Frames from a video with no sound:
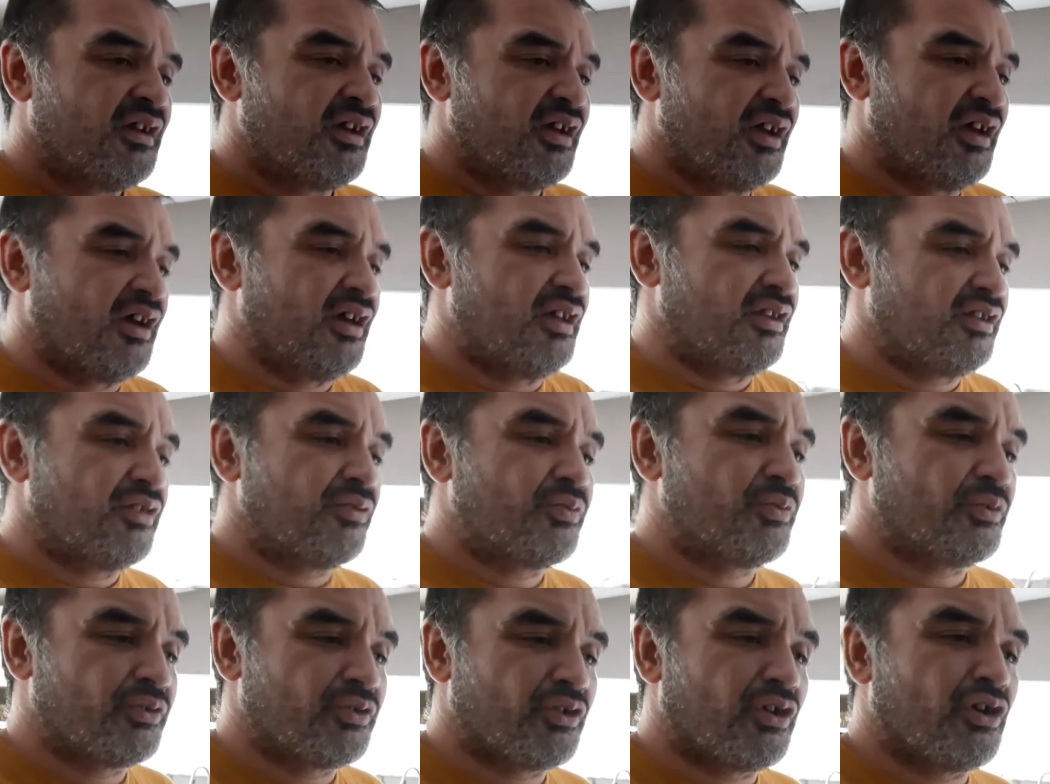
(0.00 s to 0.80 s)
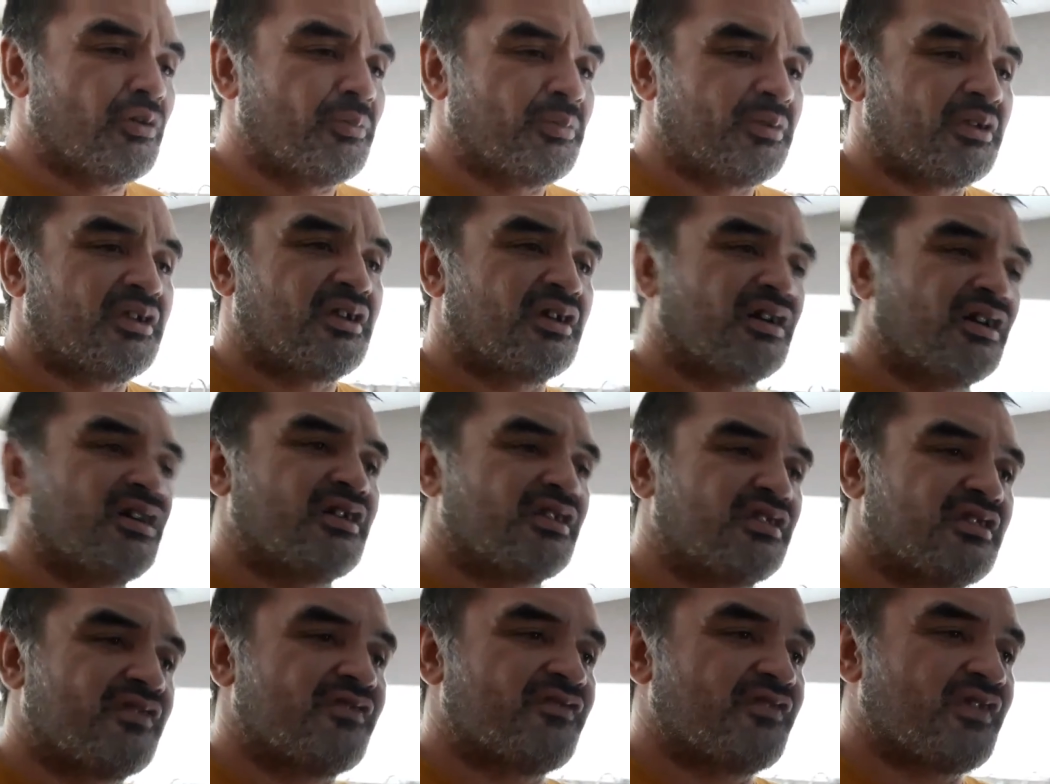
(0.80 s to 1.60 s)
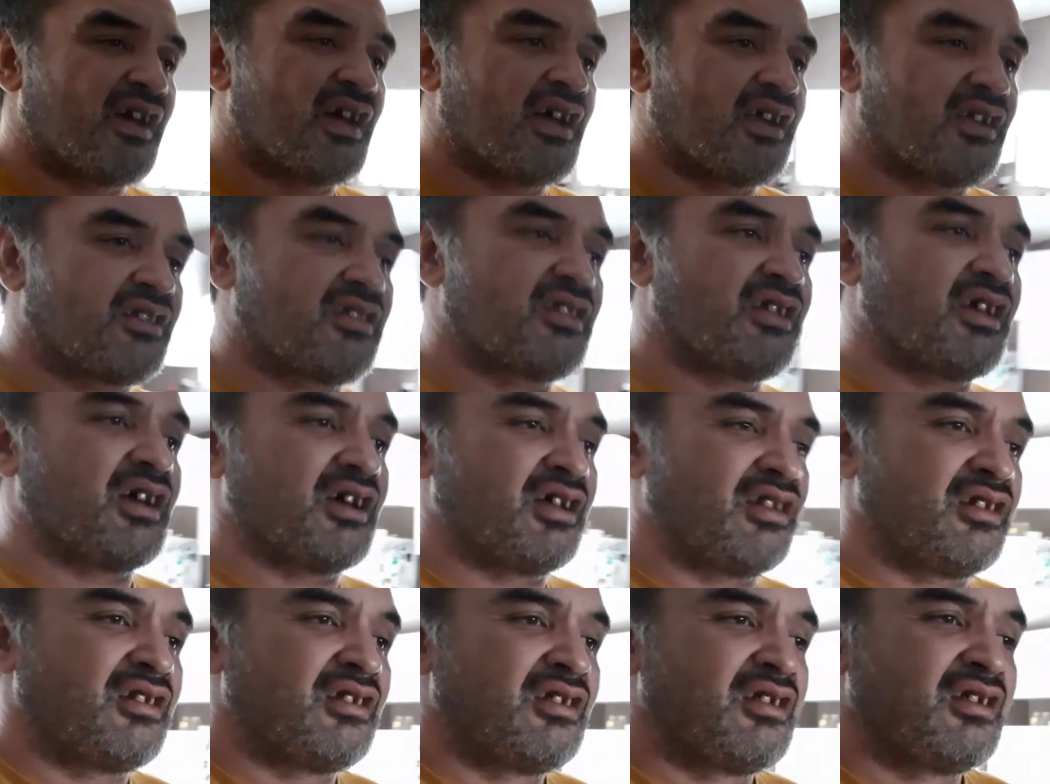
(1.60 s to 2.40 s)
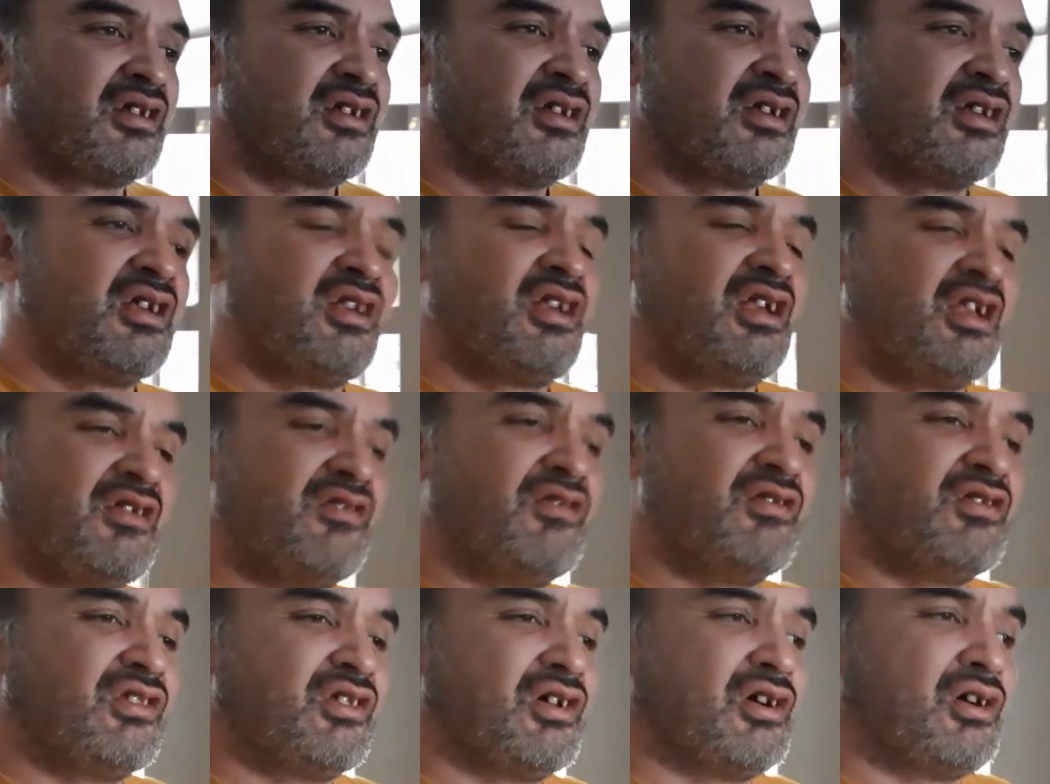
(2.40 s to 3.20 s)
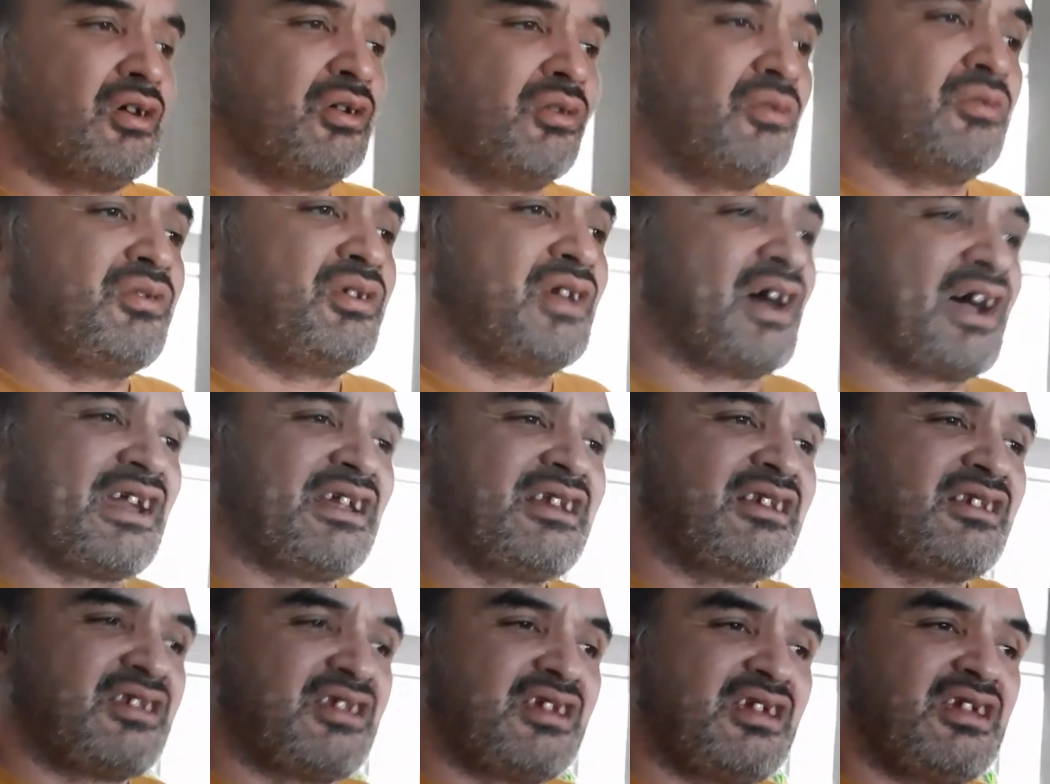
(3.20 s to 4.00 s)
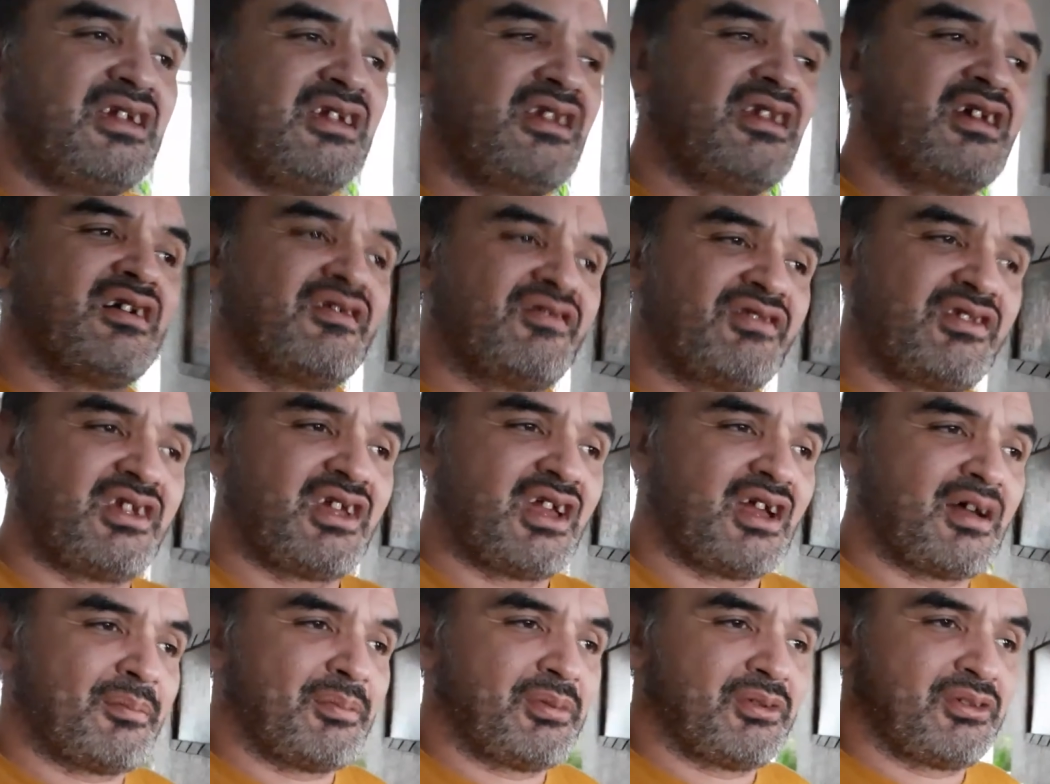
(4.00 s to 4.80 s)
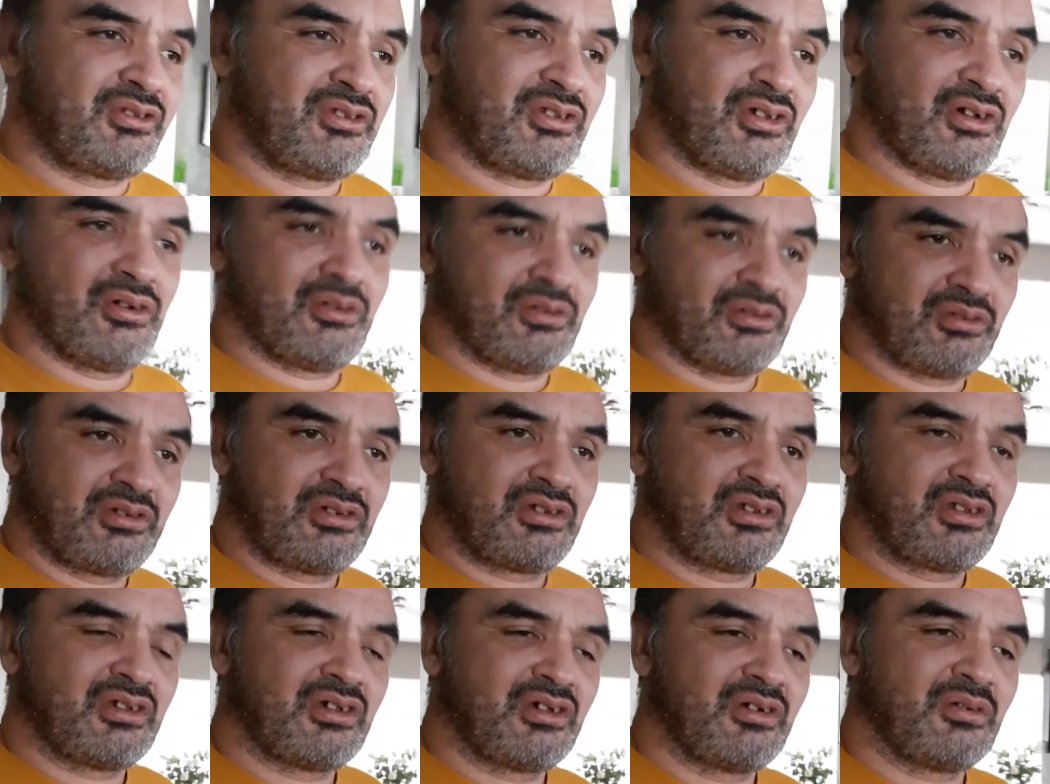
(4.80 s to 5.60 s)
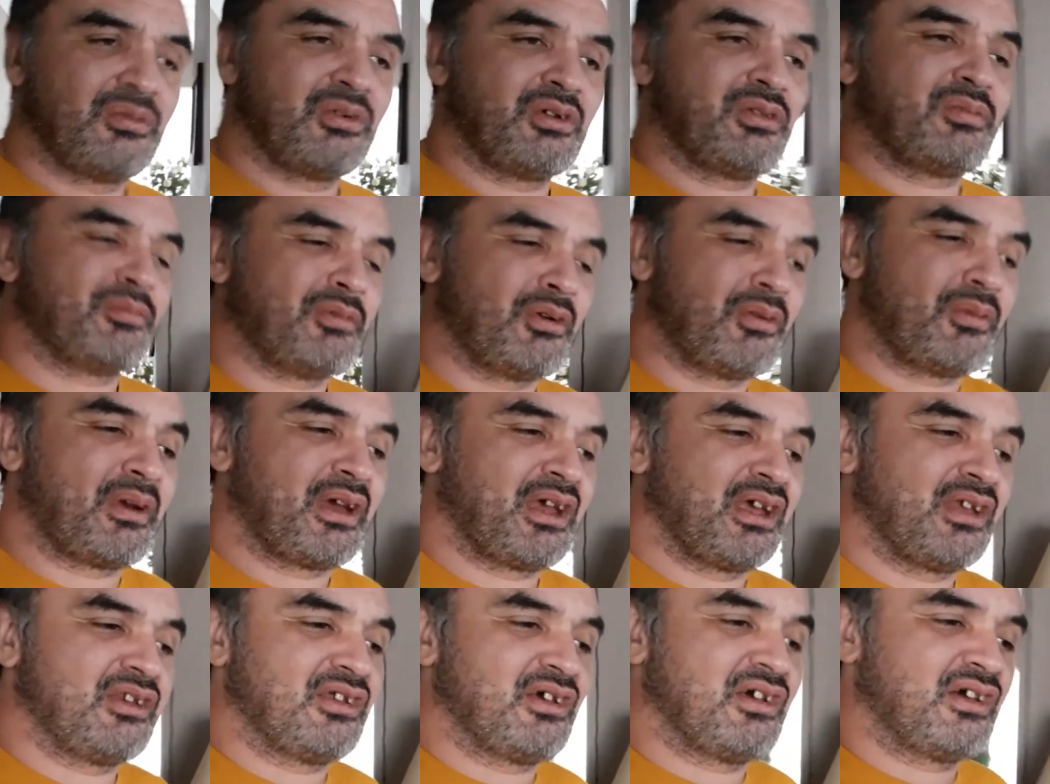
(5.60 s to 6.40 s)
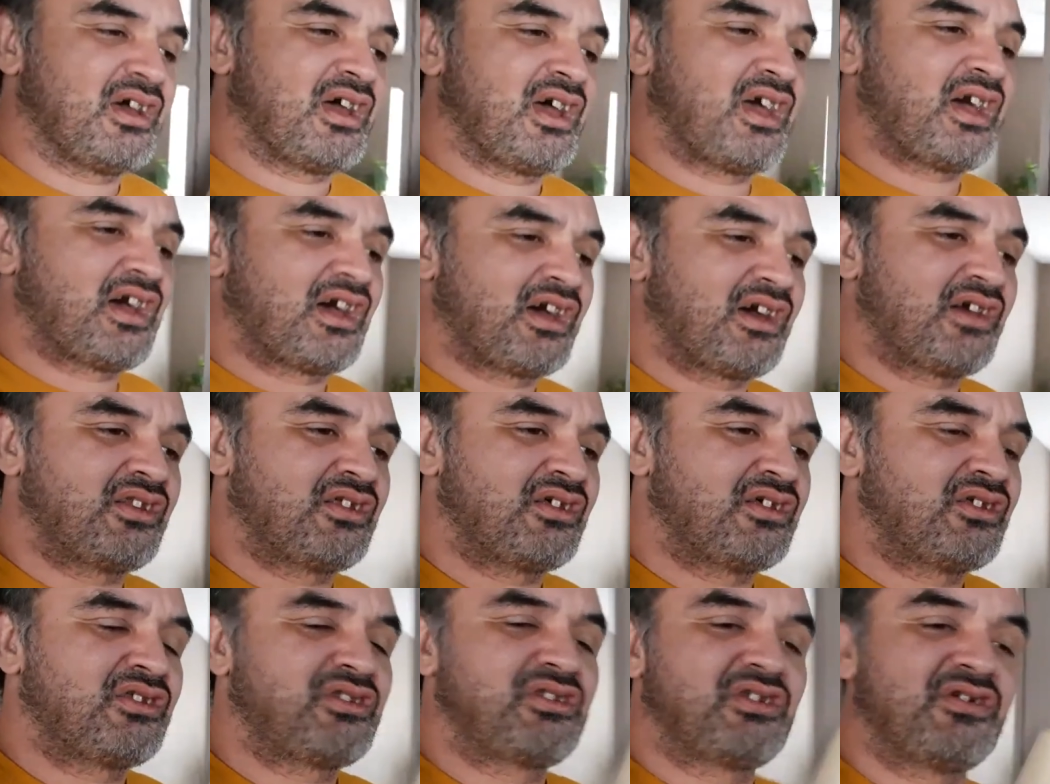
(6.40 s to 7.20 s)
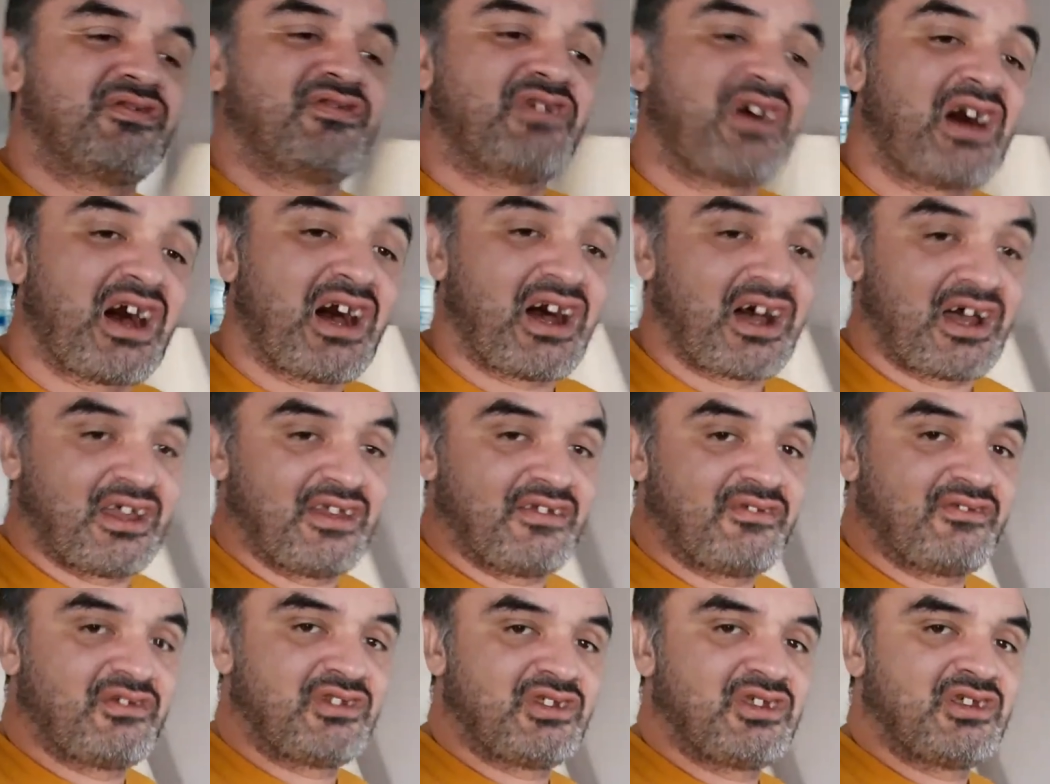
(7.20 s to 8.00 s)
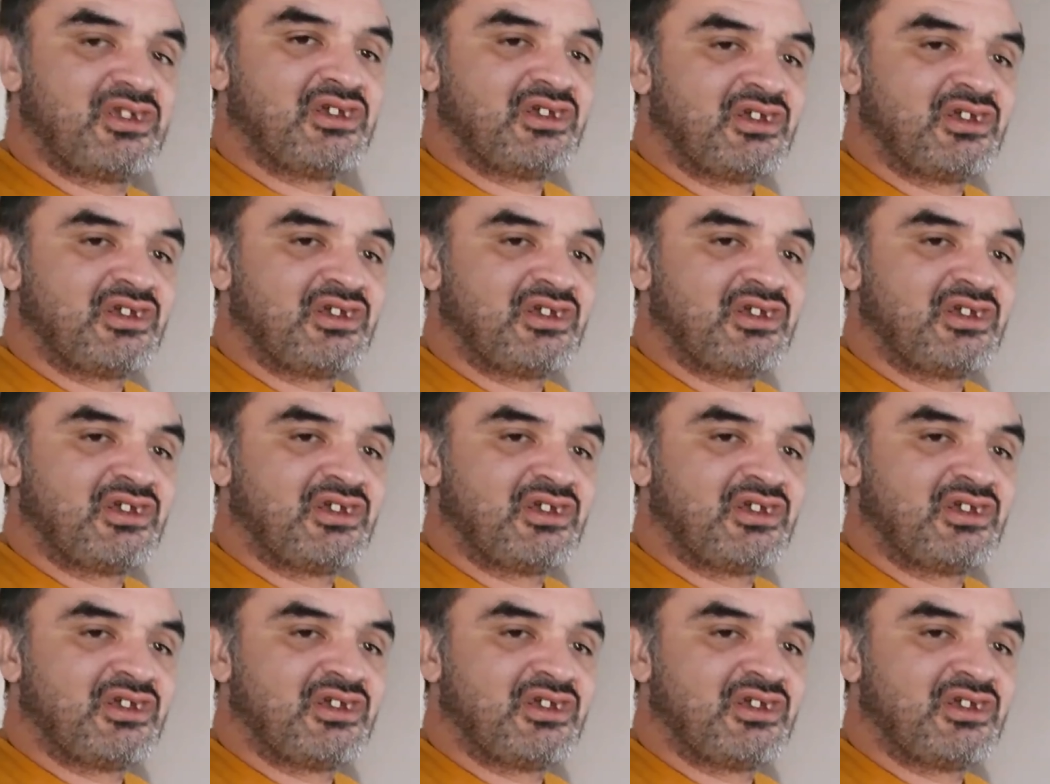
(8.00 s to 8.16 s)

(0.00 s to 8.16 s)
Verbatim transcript: And this was all because the fact that even though 19 of the episodes with Miranda had survived,